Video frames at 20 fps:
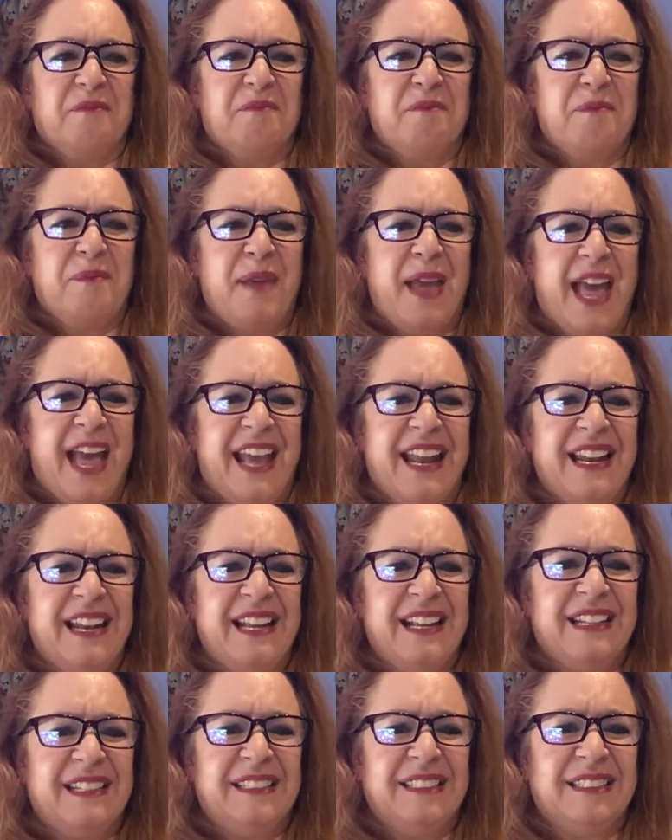
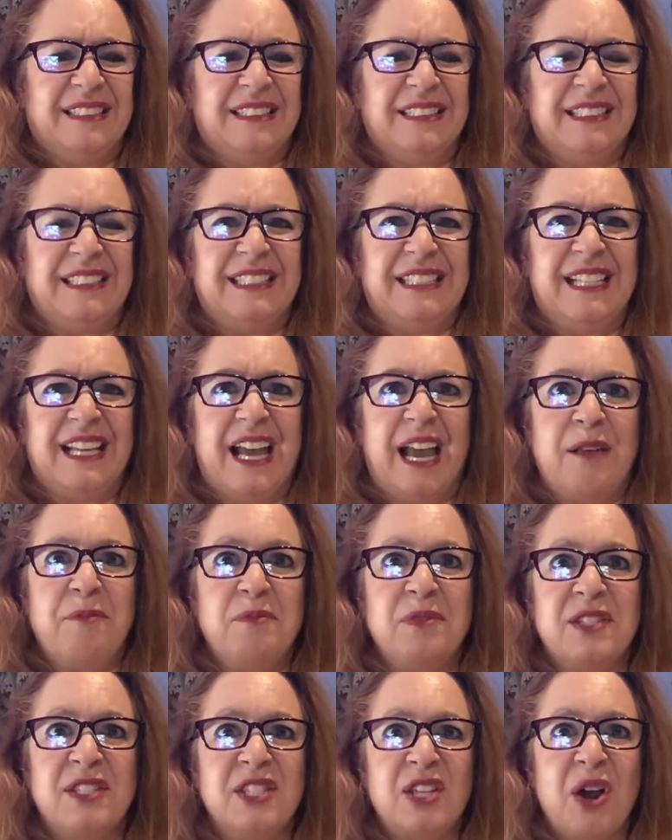"Ben, I'm
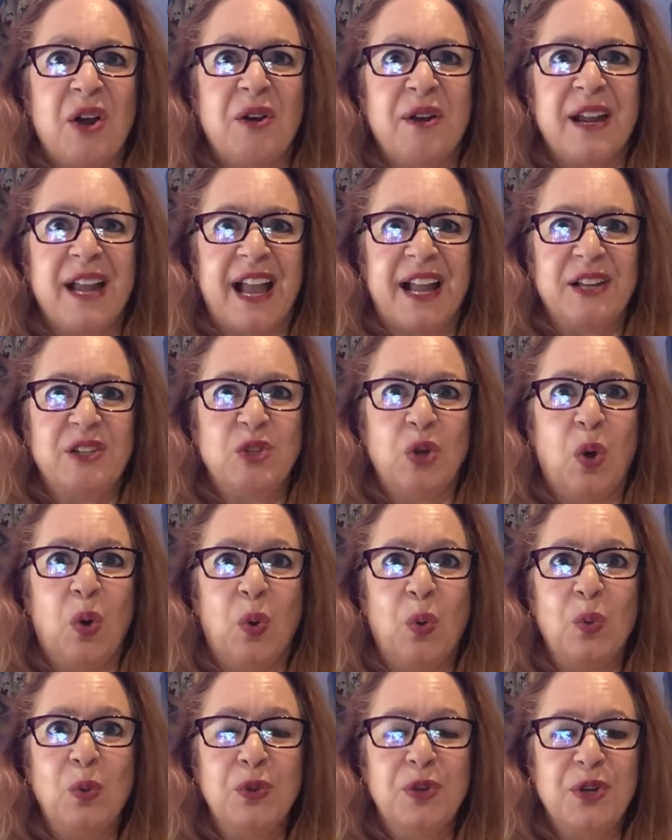sorry I
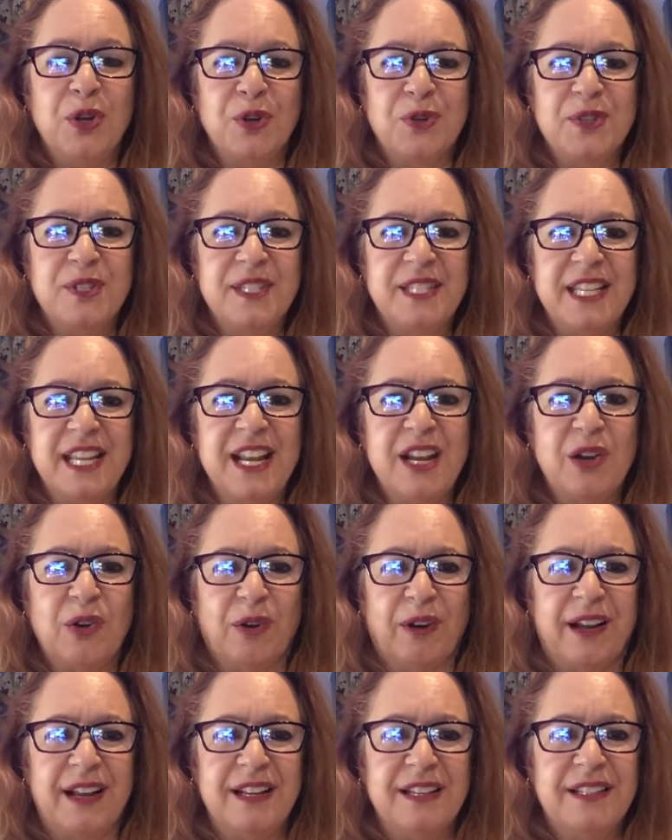told your
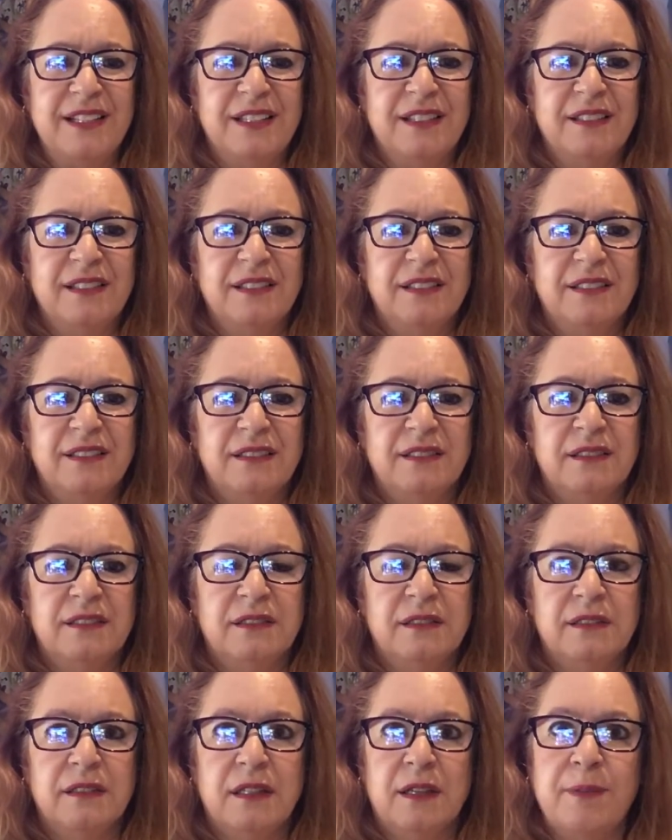secret."
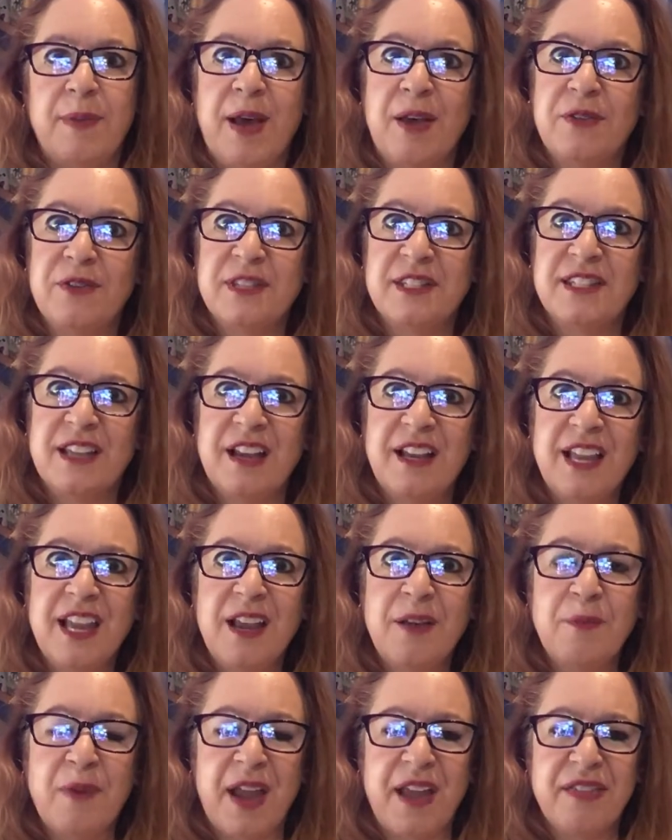"About
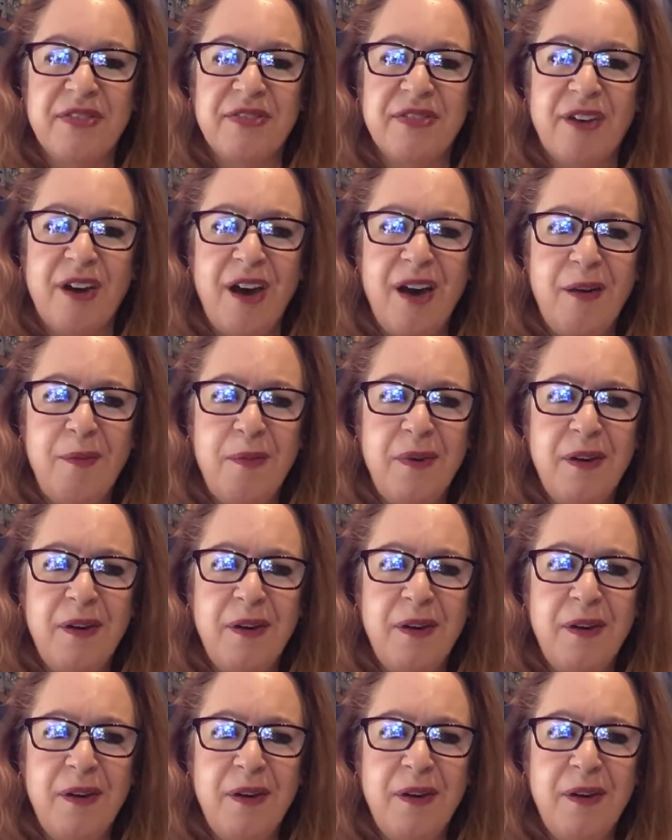sucking my thumb?"